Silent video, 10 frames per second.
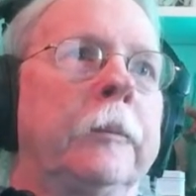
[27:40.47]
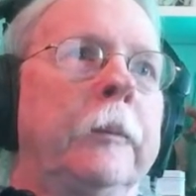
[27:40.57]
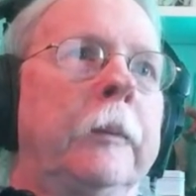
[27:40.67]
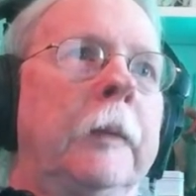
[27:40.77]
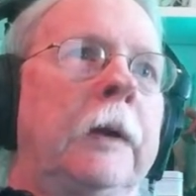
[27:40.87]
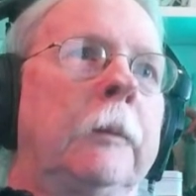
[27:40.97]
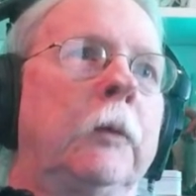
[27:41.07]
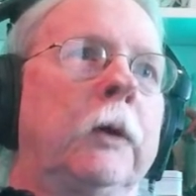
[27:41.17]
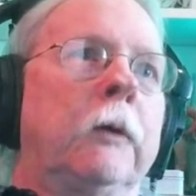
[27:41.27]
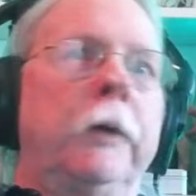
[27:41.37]
And I'm
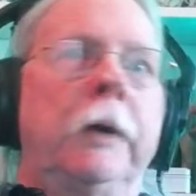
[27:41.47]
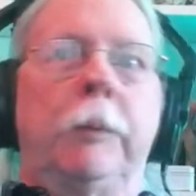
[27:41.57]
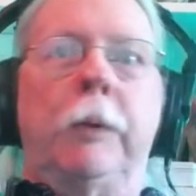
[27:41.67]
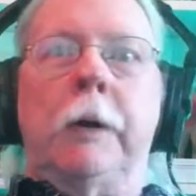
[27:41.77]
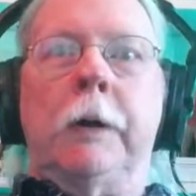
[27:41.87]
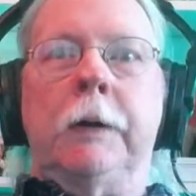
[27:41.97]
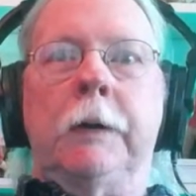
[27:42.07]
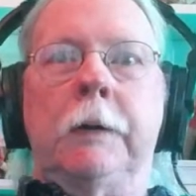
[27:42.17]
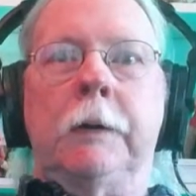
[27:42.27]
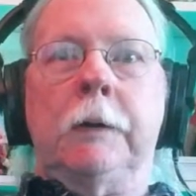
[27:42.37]
going to
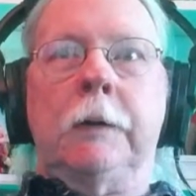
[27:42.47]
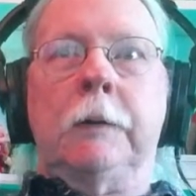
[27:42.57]
reapply it.